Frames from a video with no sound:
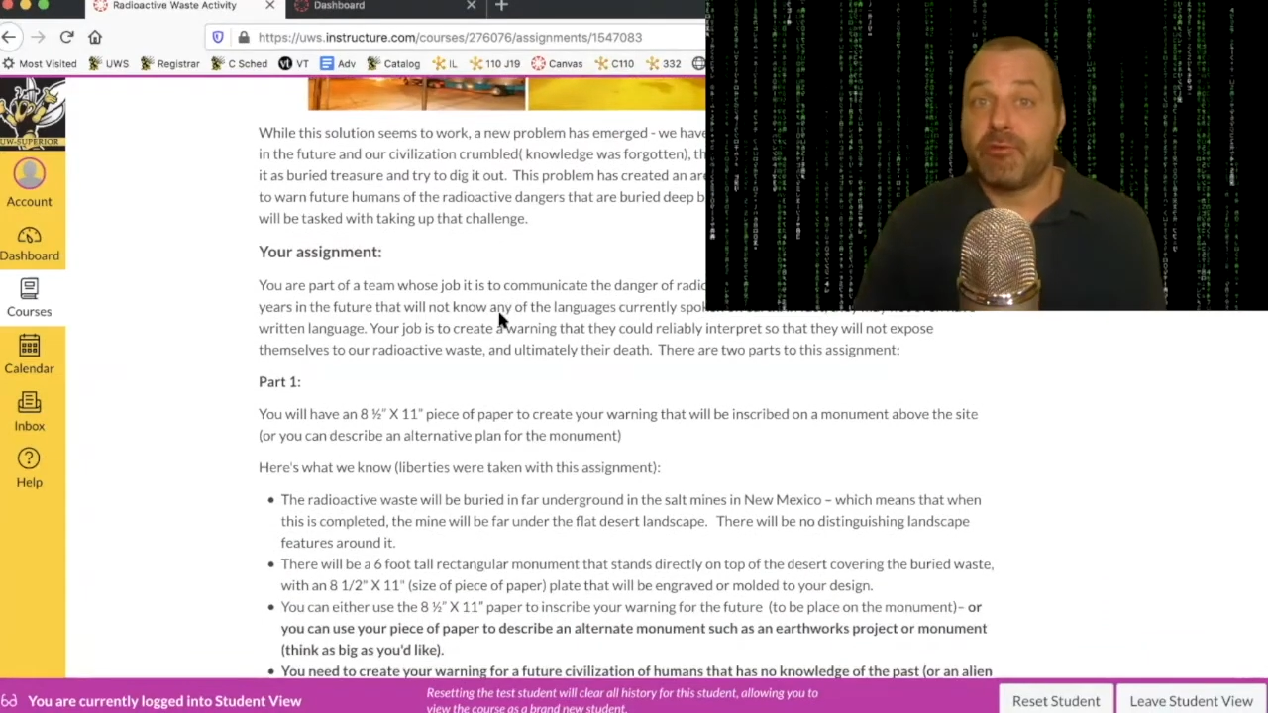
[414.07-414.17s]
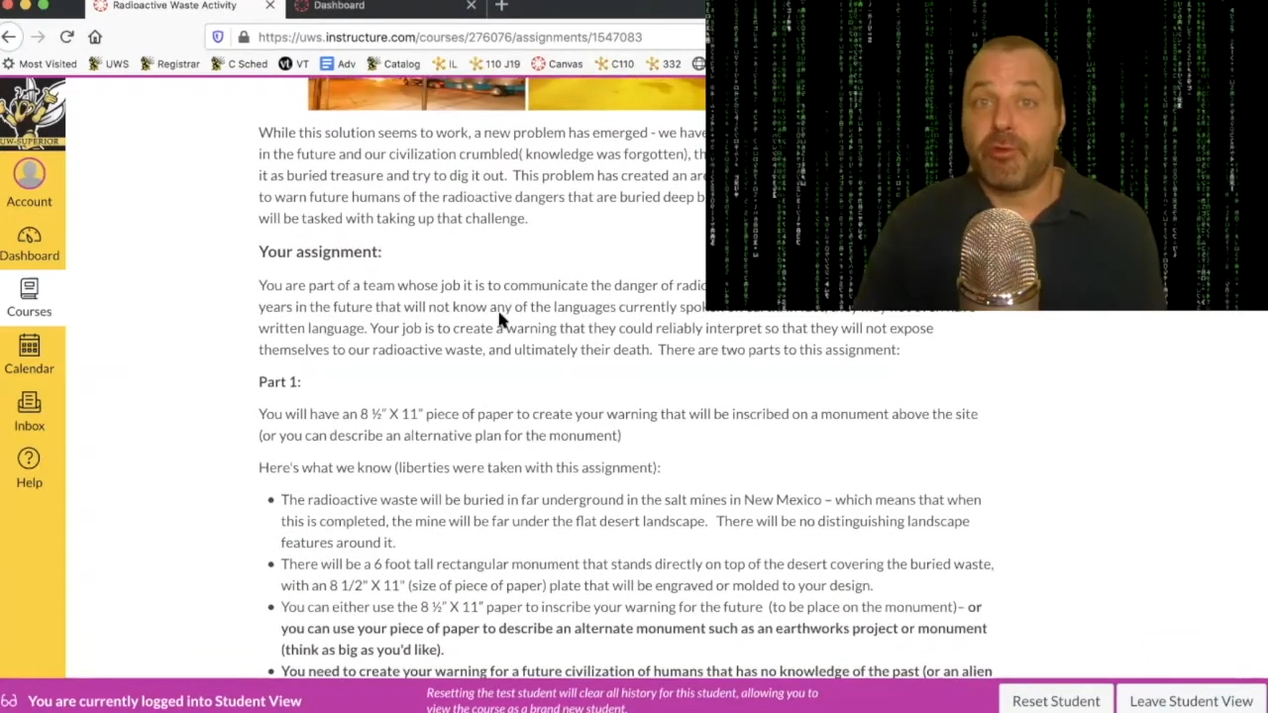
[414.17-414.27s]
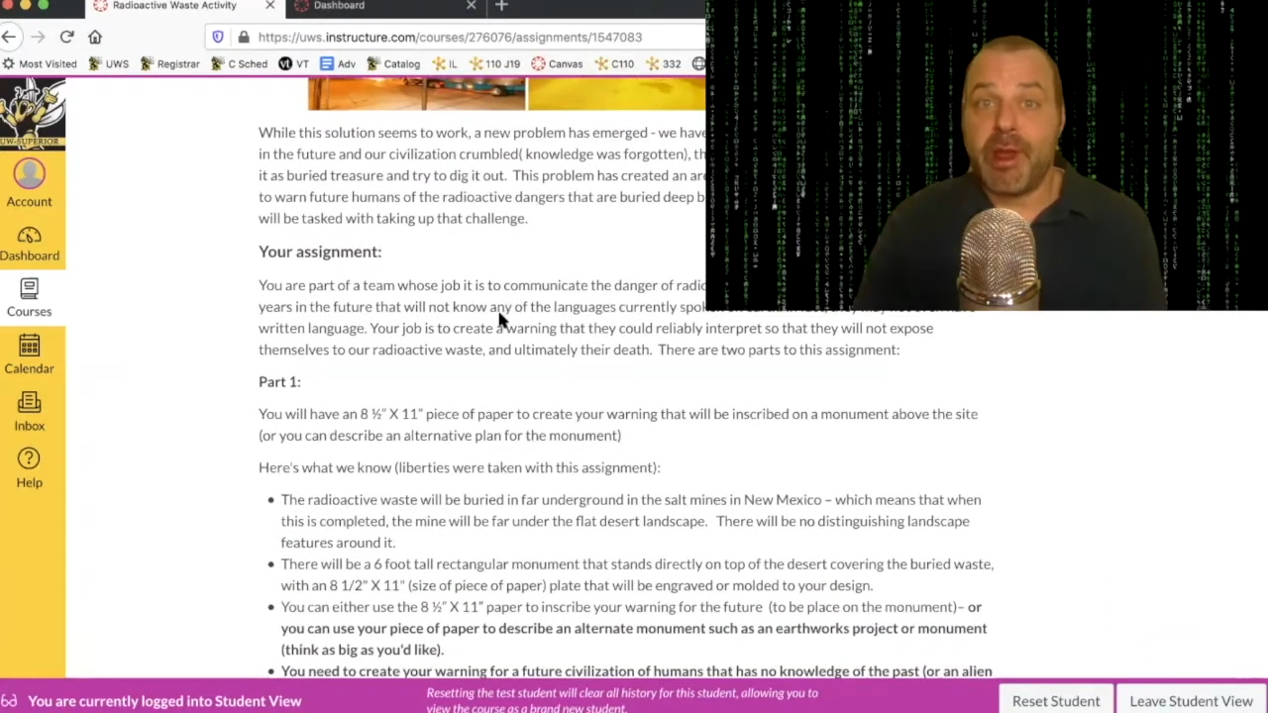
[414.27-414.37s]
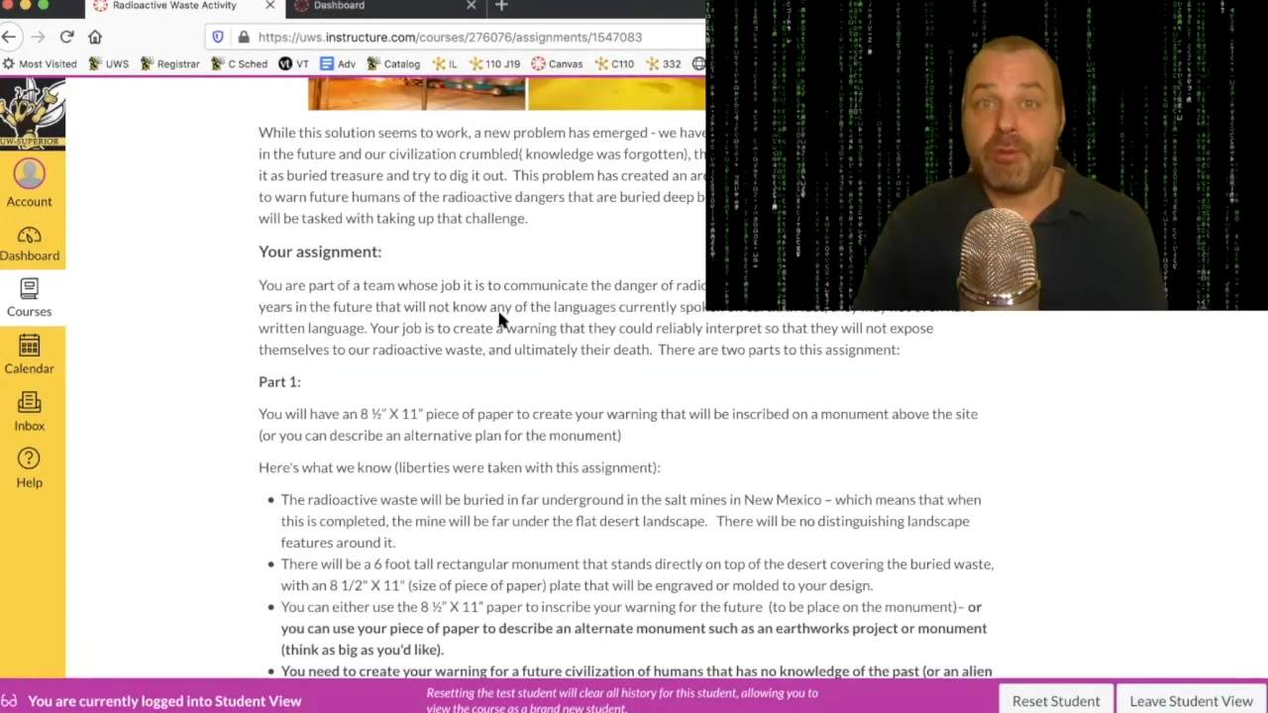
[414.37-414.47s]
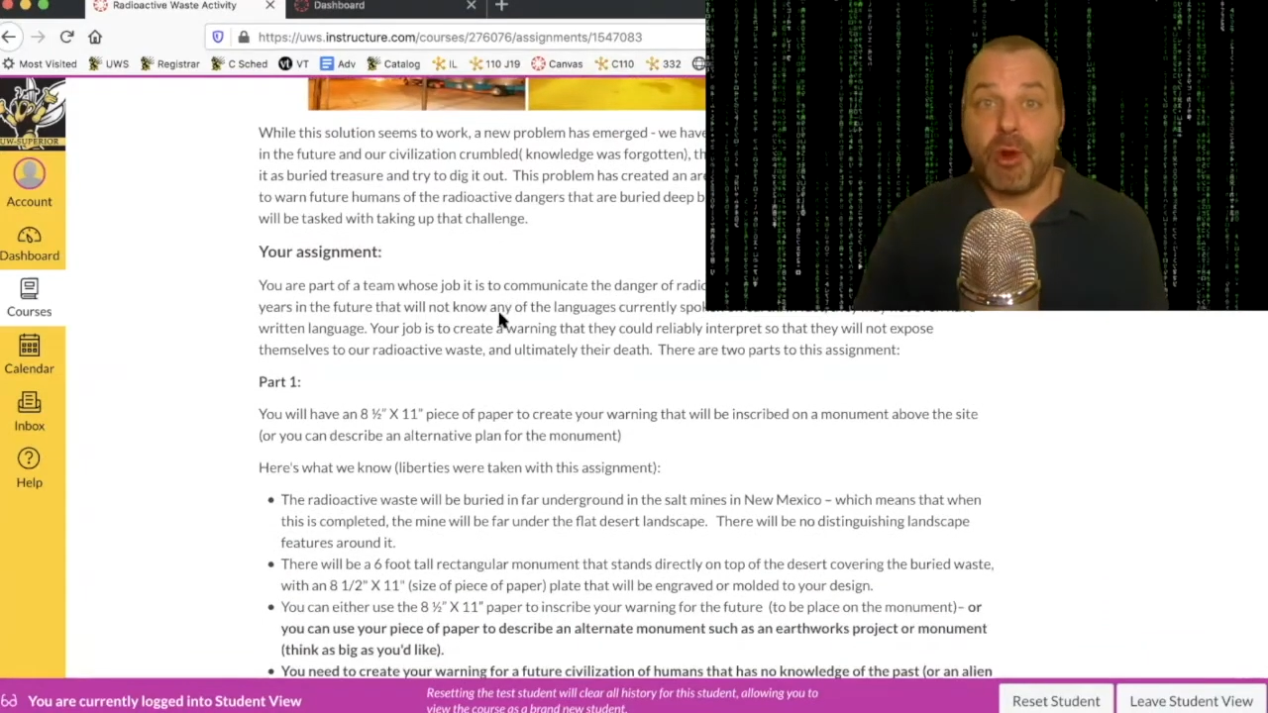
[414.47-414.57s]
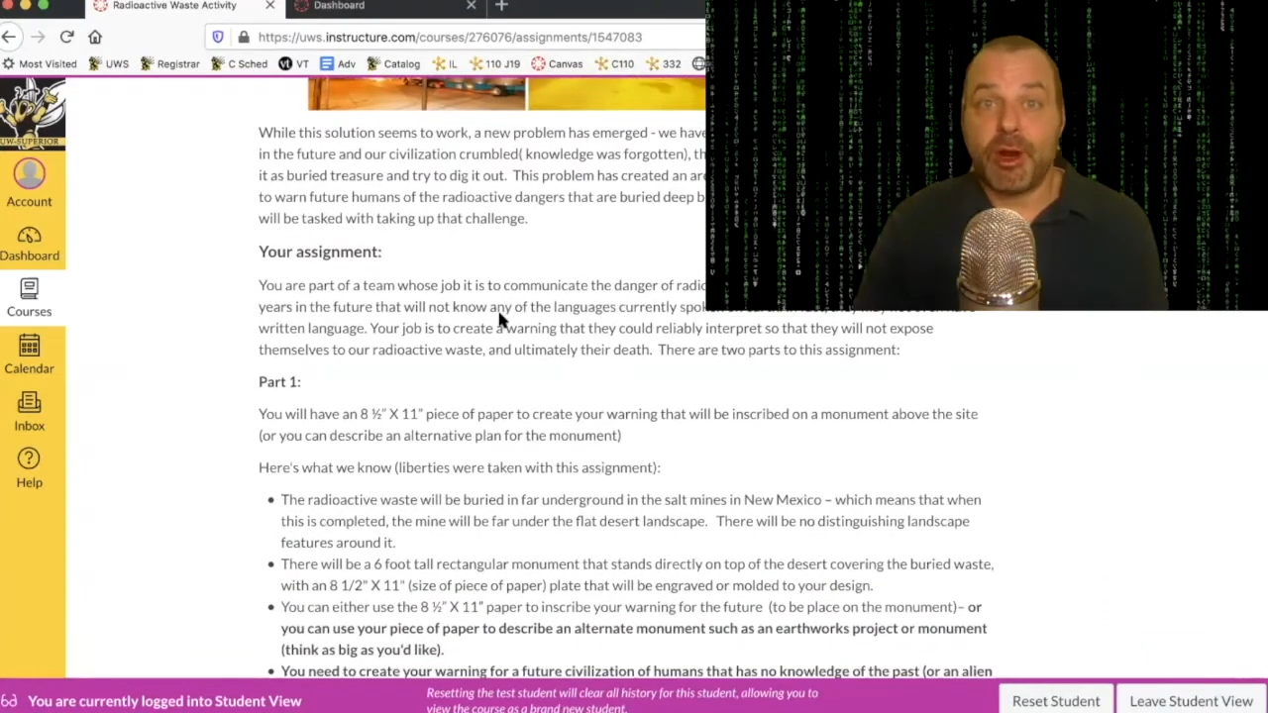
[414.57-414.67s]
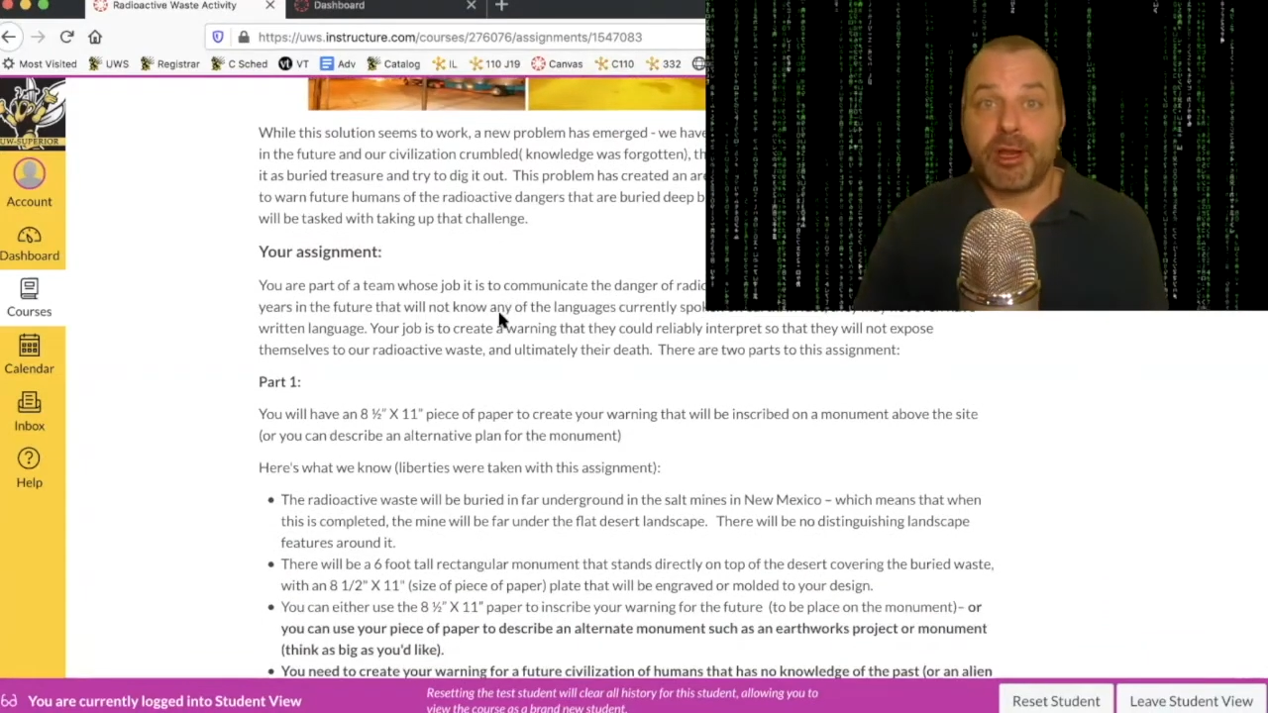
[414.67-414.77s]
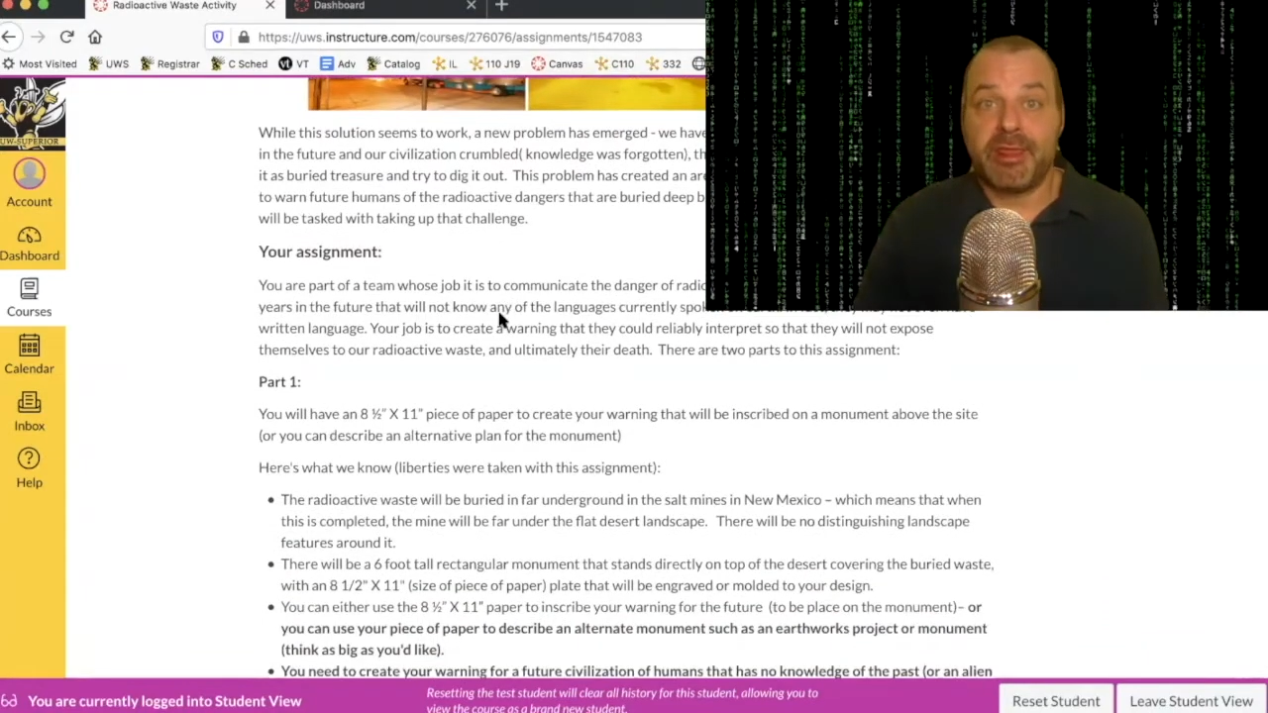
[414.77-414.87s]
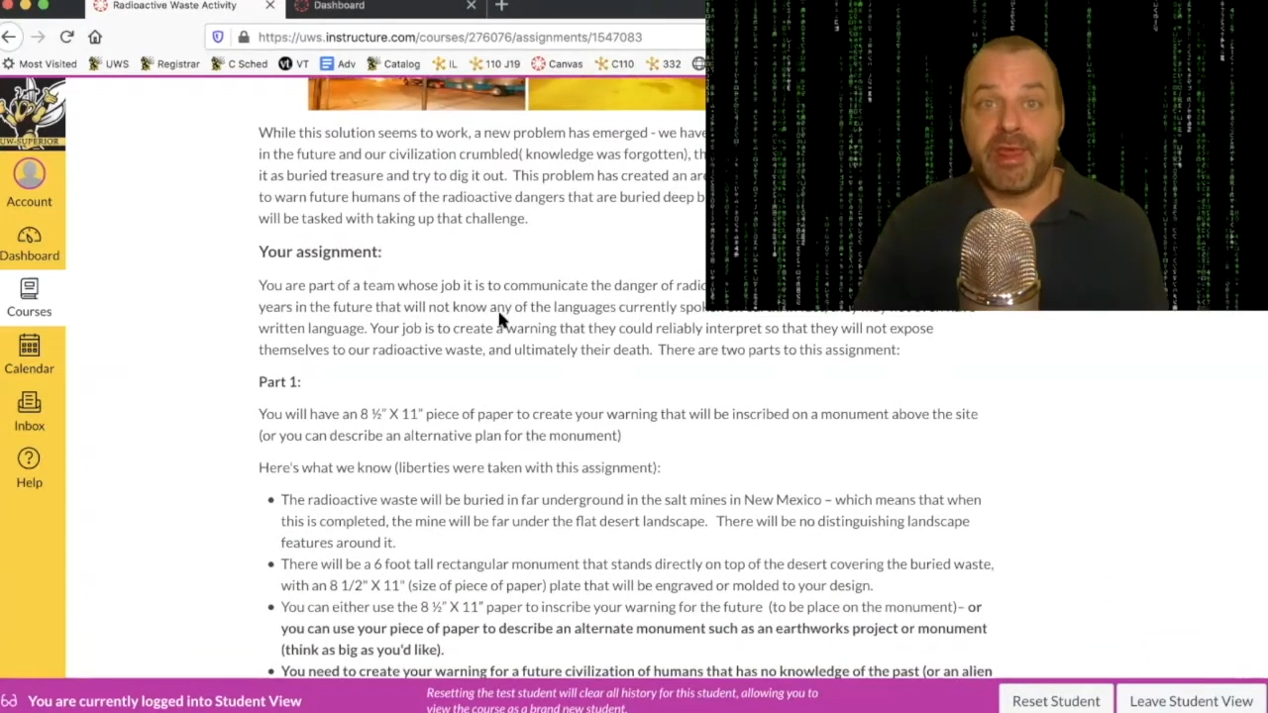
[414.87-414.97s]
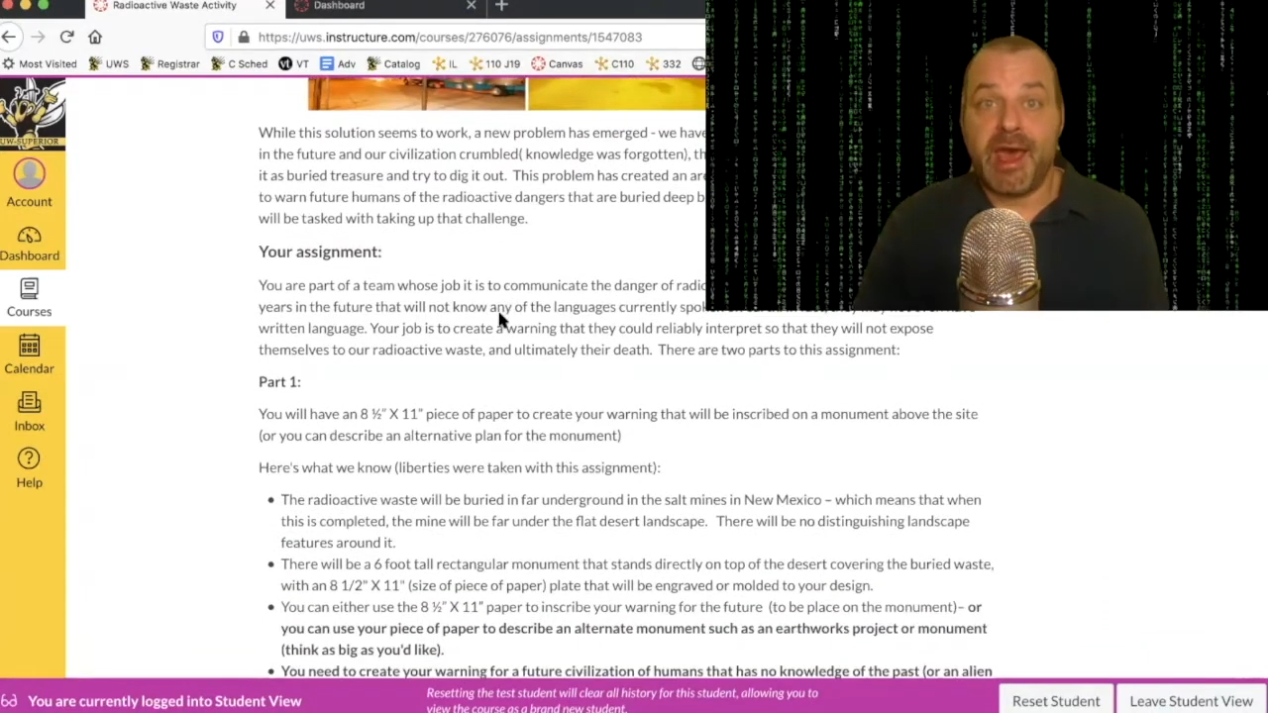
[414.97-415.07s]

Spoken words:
the framework